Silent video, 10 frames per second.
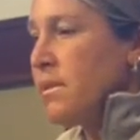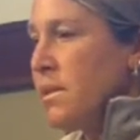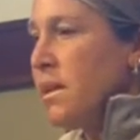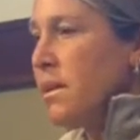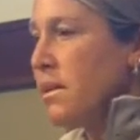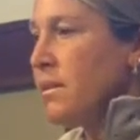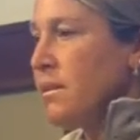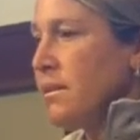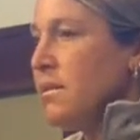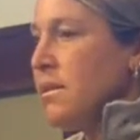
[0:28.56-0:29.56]
set
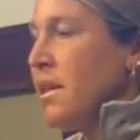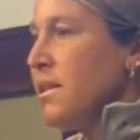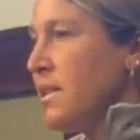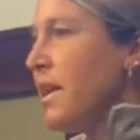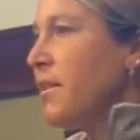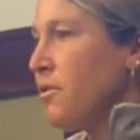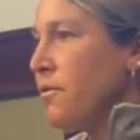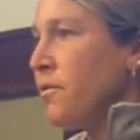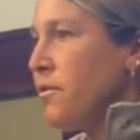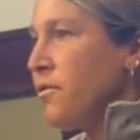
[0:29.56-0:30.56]
a standard
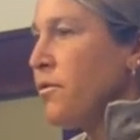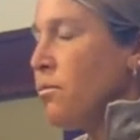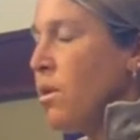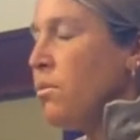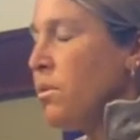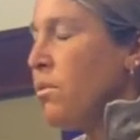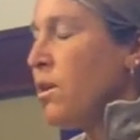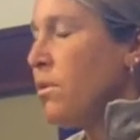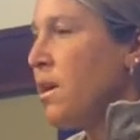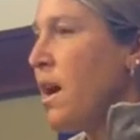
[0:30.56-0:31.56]
for what we
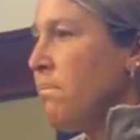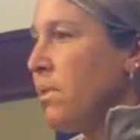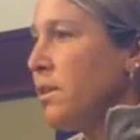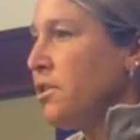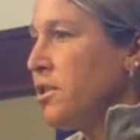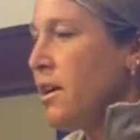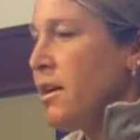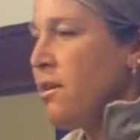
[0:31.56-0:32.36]
want to accomplish.